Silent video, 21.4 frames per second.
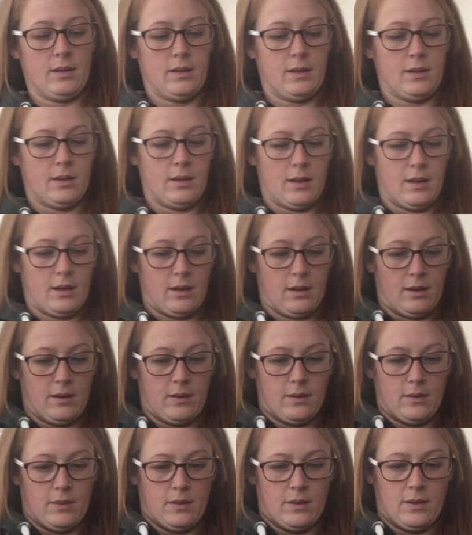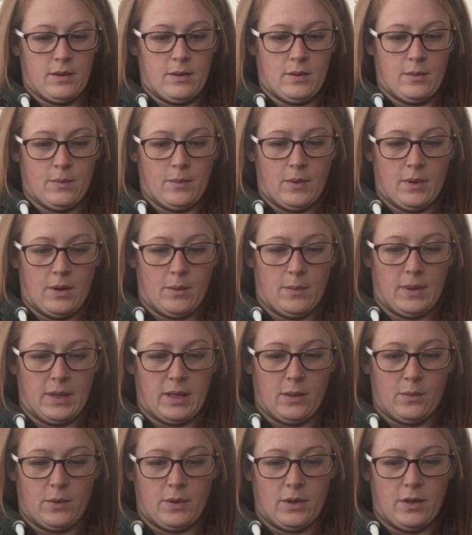So, where are we
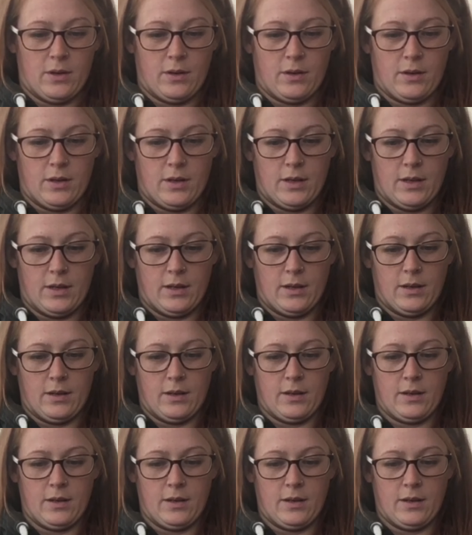going to want our glue?